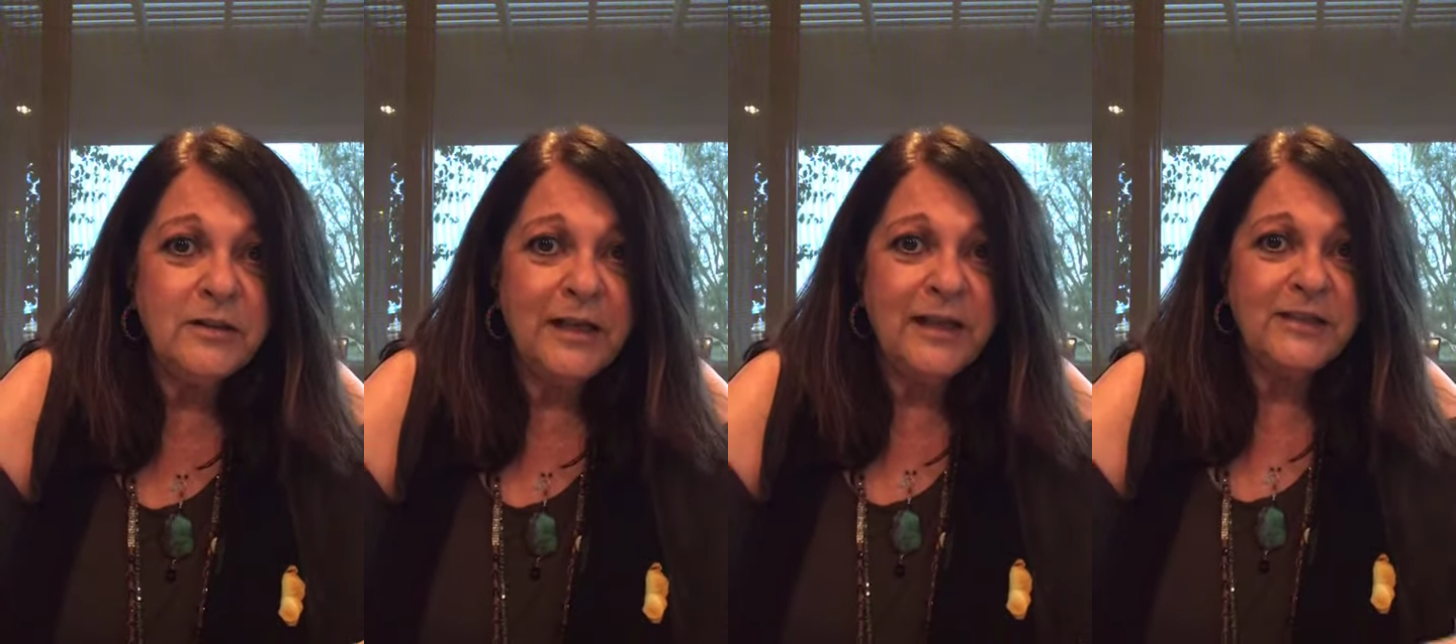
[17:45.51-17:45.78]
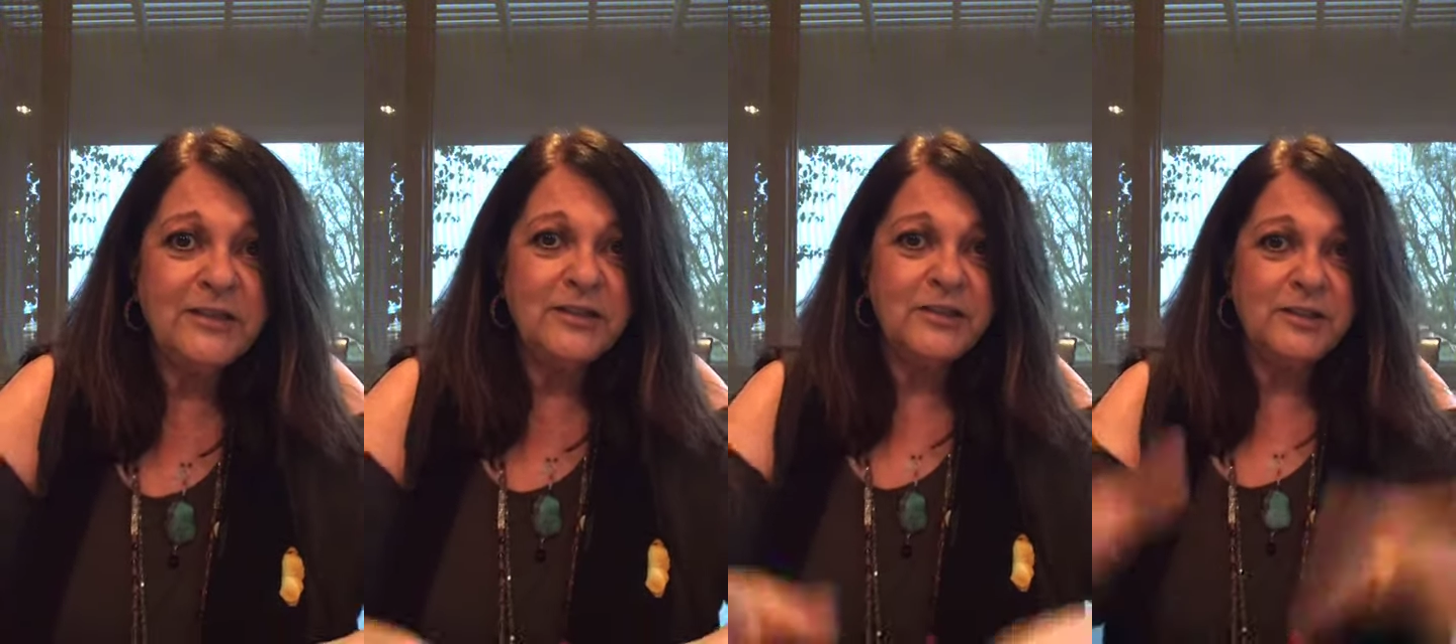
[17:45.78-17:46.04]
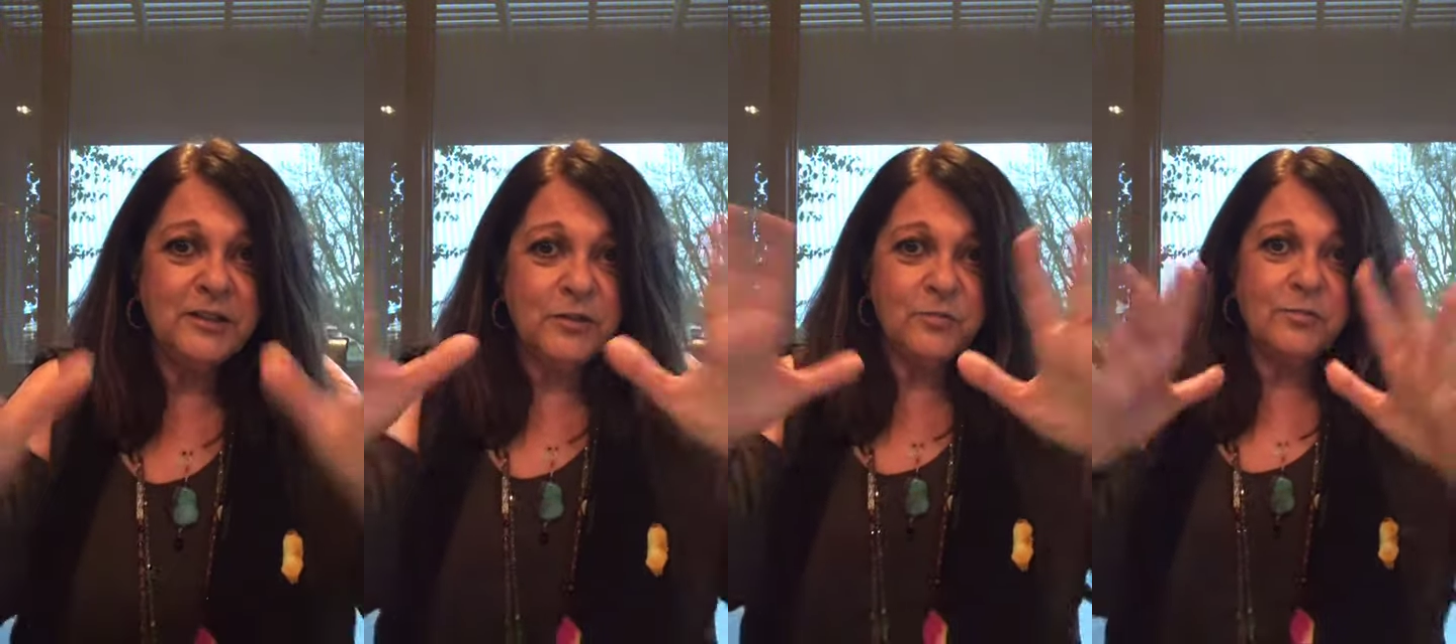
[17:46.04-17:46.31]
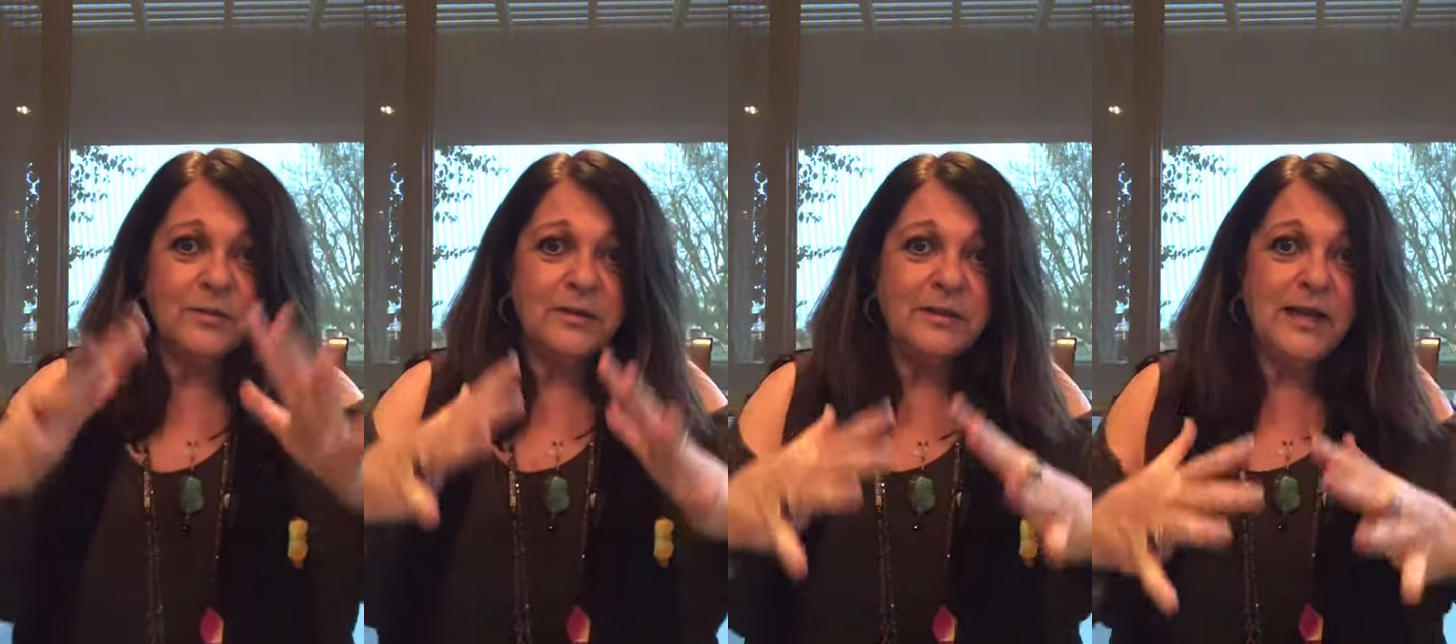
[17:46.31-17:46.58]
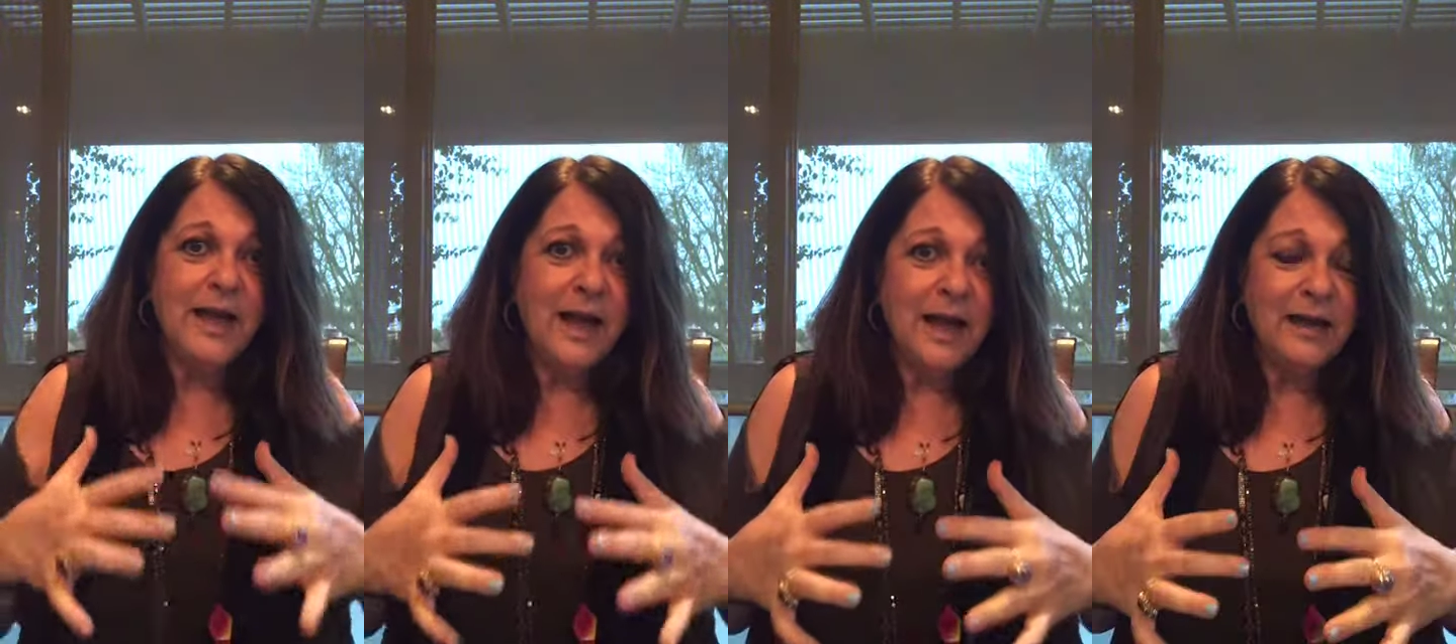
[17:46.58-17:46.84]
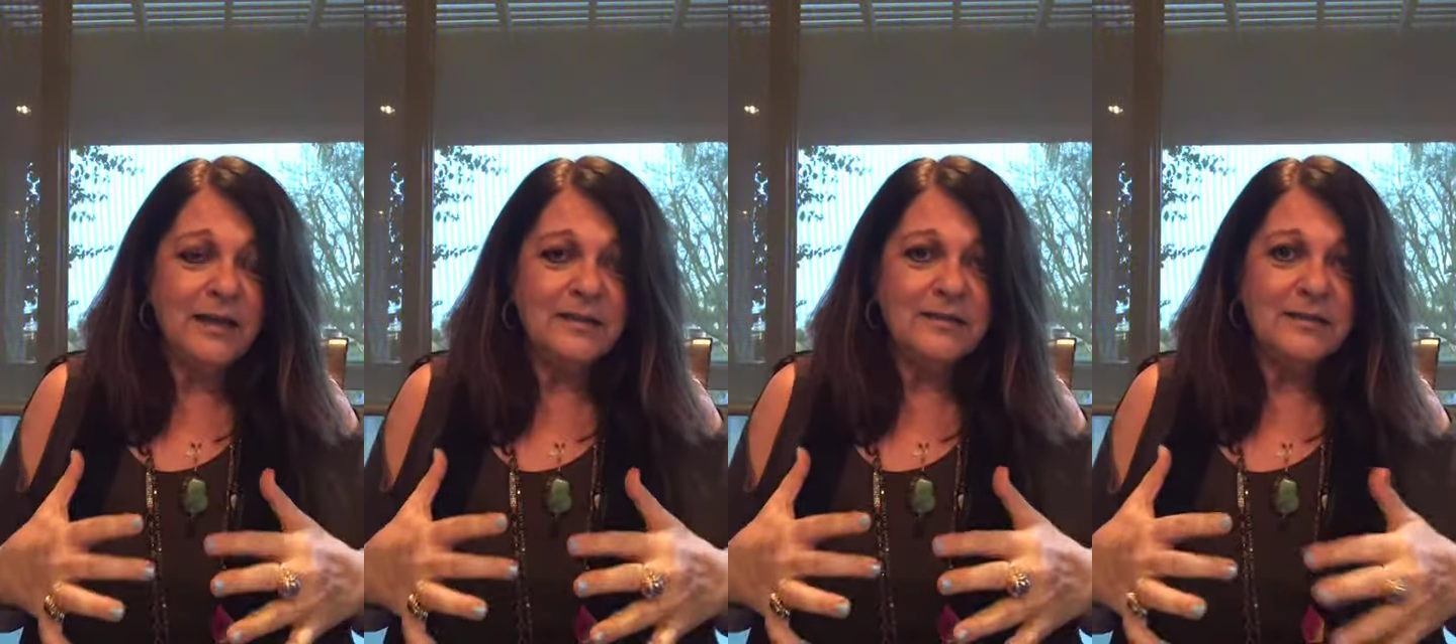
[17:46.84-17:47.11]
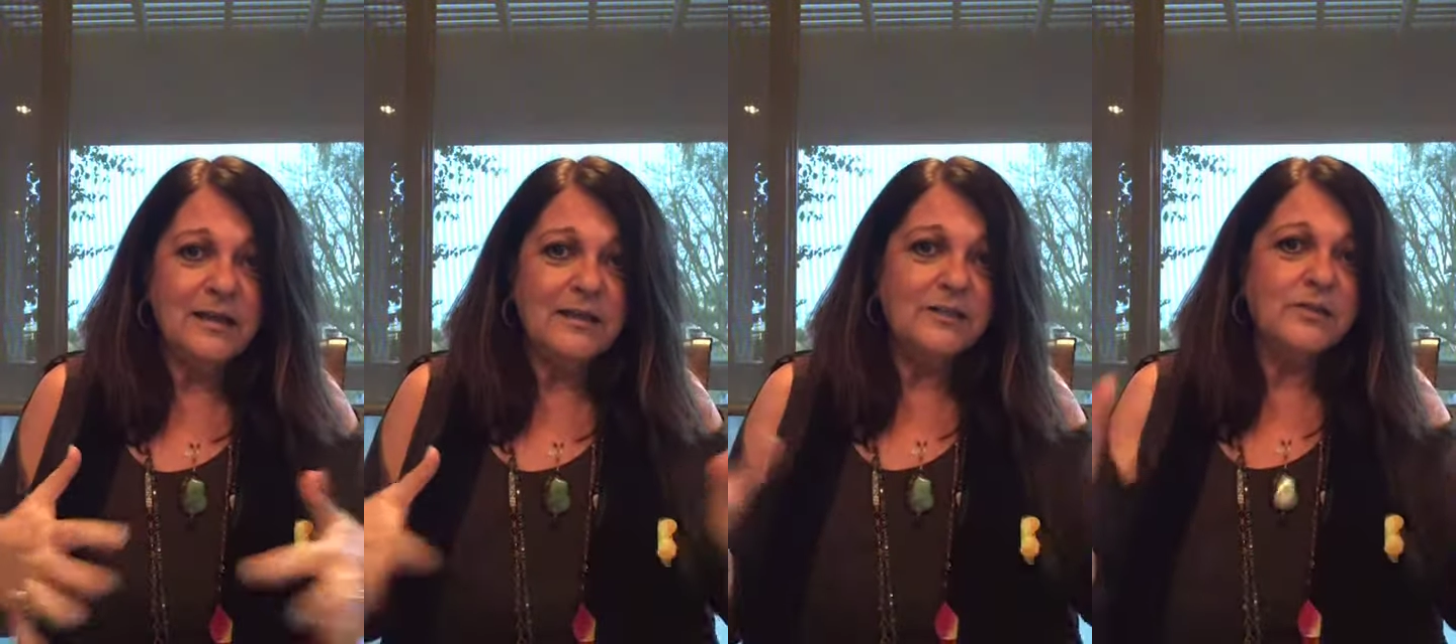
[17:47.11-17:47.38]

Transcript: that is to just relax.